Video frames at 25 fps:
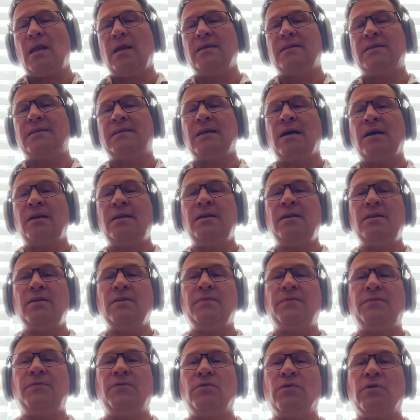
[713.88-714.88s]
Studying
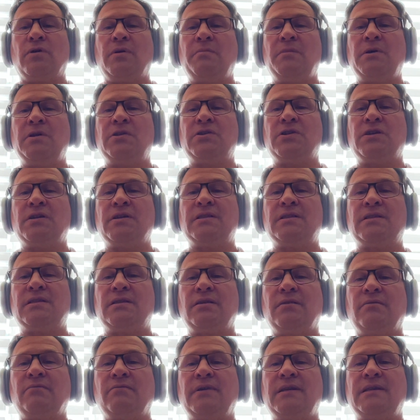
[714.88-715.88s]
the four images,
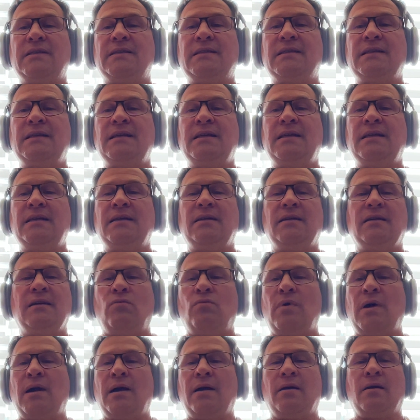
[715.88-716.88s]
we see
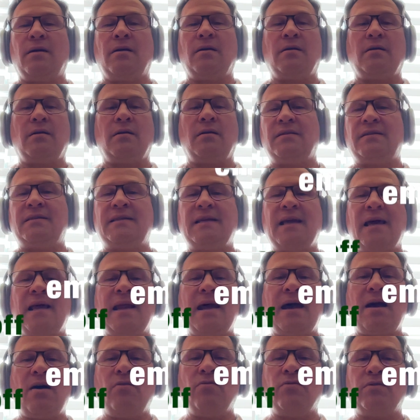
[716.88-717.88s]
where set
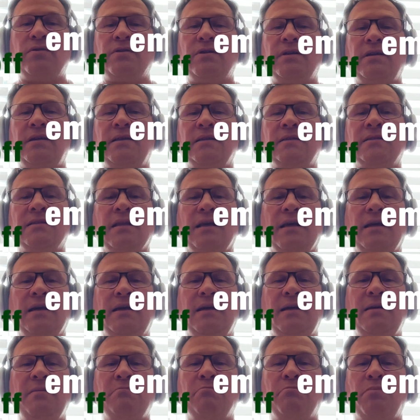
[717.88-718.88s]
out is
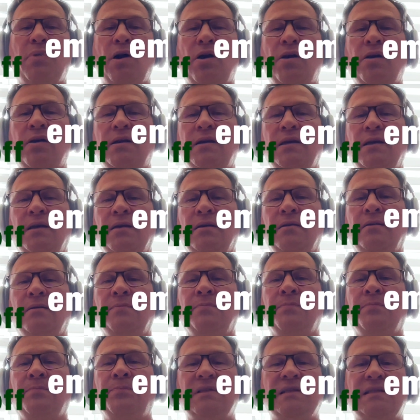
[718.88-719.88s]
like embarking,
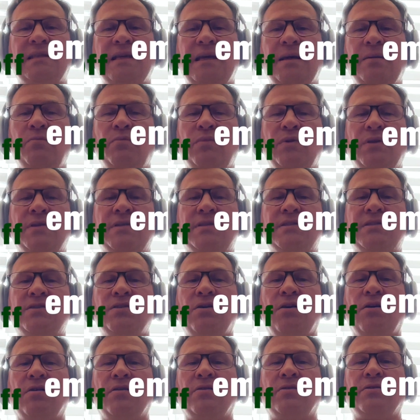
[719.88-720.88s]
same with
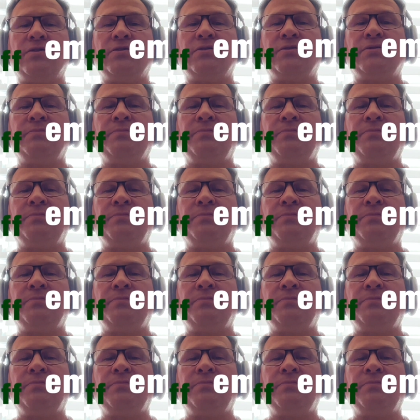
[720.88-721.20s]
start.